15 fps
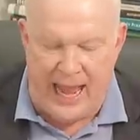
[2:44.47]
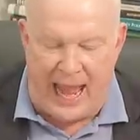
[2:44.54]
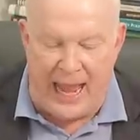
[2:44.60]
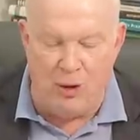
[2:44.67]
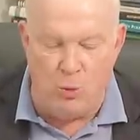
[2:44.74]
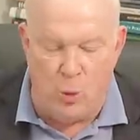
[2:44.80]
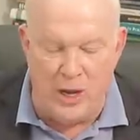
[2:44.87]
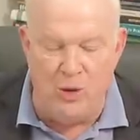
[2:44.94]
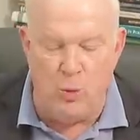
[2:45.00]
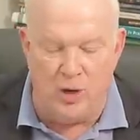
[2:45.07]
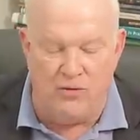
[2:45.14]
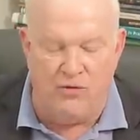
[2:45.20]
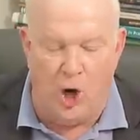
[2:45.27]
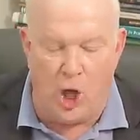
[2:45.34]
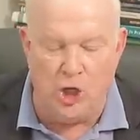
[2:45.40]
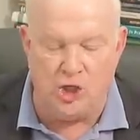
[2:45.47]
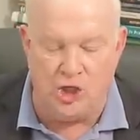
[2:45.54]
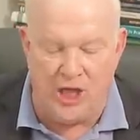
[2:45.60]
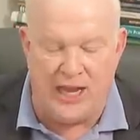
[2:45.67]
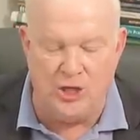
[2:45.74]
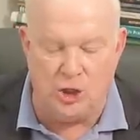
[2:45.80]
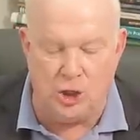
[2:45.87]
and we would have lost
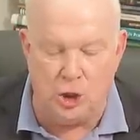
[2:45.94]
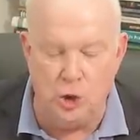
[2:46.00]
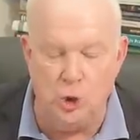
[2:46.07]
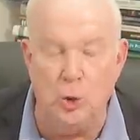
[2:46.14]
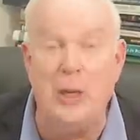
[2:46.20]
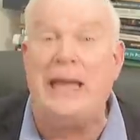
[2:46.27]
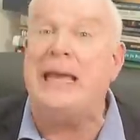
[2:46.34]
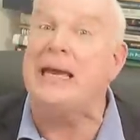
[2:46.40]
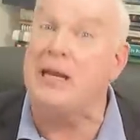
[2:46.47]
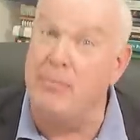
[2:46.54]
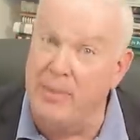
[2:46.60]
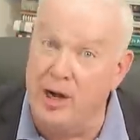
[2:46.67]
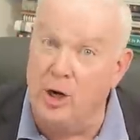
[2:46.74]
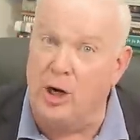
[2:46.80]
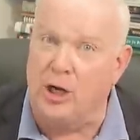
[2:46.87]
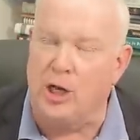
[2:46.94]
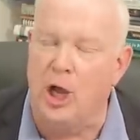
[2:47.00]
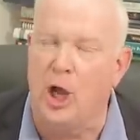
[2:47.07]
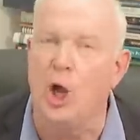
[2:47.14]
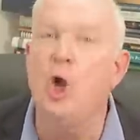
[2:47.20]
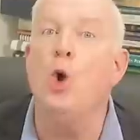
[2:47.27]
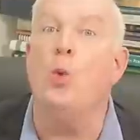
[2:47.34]
that too in
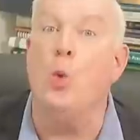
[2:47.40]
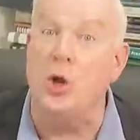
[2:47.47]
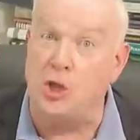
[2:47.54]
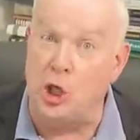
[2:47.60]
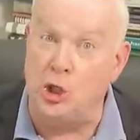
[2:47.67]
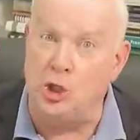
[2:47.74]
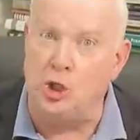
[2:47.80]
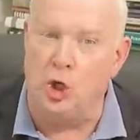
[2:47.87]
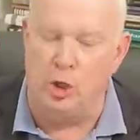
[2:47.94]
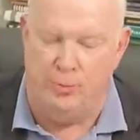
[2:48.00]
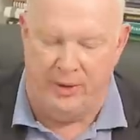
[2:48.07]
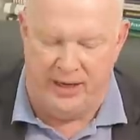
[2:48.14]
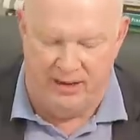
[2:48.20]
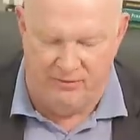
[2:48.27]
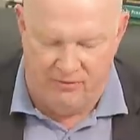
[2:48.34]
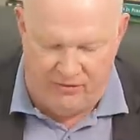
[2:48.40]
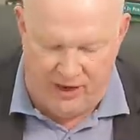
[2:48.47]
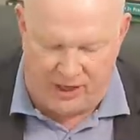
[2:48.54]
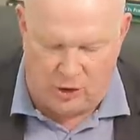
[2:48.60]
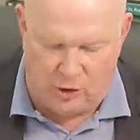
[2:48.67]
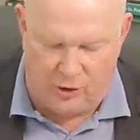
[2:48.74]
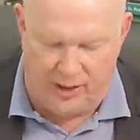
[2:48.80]
America with a German
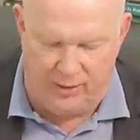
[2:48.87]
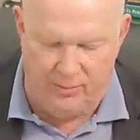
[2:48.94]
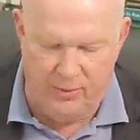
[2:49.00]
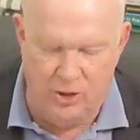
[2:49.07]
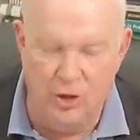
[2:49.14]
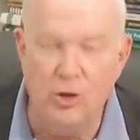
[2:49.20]
victory.